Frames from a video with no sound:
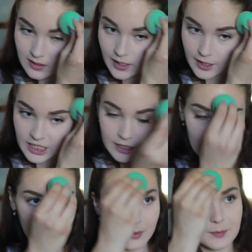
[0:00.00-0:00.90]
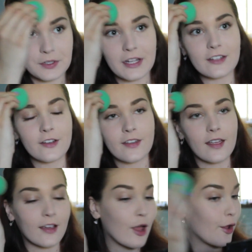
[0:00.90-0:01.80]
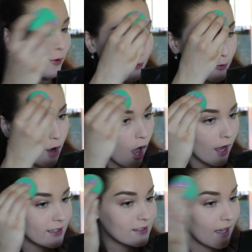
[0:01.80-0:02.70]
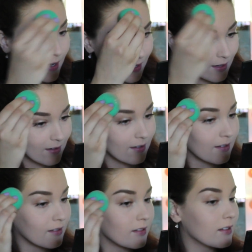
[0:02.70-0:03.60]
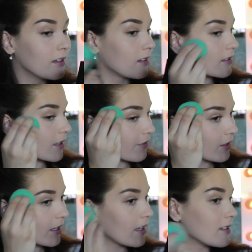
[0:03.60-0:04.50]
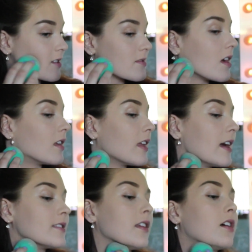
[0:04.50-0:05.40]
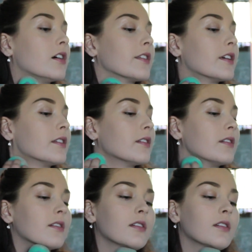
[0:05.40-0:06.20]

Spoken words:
I don't know how people can just like not set it, because I feel like it does not last at all then.